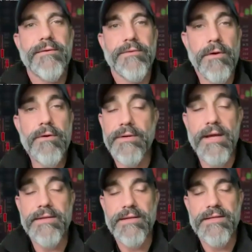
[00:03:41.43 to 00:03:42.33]
No,
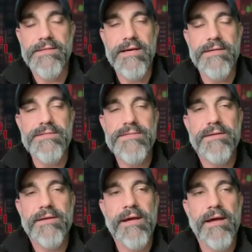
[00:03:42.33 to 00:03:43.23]
it does.
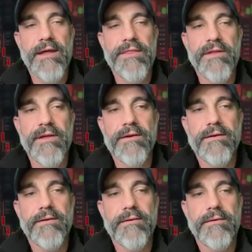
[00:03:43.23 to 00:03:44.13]
And I think
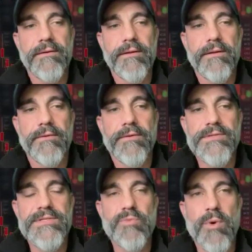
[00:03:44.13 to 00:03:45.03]

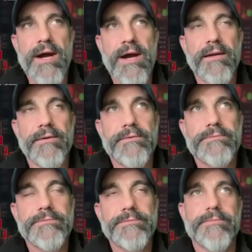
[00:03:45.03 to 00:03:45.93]
this is why
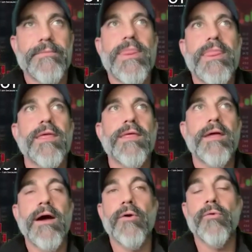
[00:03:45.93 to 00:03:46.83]

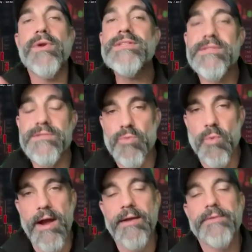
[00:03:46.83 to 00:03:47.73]
our reasons
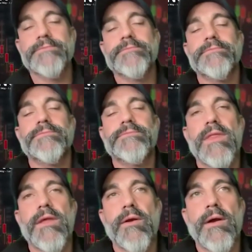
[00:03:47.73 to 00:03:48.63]
why,
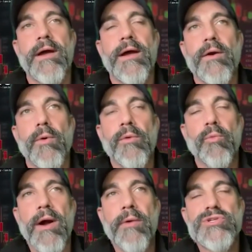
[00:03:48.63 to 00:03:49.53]
and
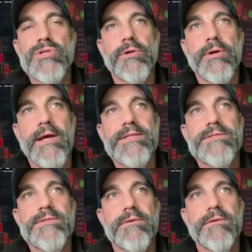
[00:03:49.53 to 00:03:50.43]
why we should look
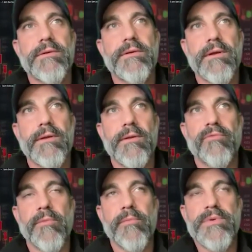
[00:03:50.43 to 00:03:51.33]
at,
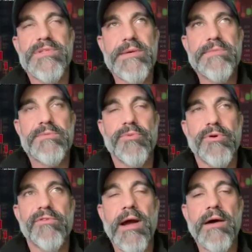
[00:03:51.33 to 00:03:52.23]
from a perception point
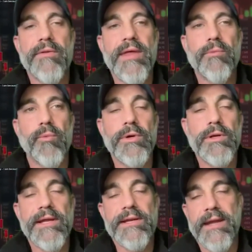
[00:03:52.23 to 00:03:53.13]
of view, how they
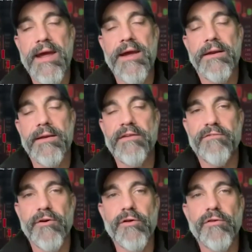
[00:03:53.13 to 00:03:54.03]
will and can
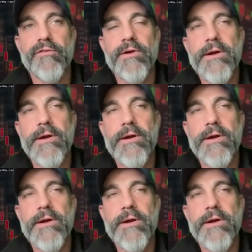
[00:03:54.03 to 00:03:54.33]
evolve.